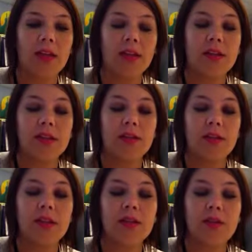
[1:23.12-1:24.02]
The
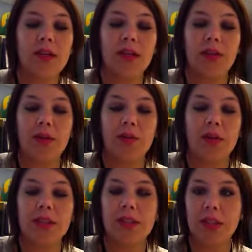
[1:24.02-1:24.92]
students were giving
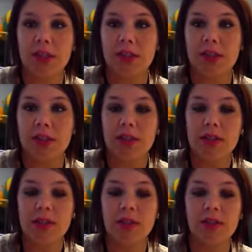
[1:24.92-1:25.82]
presentations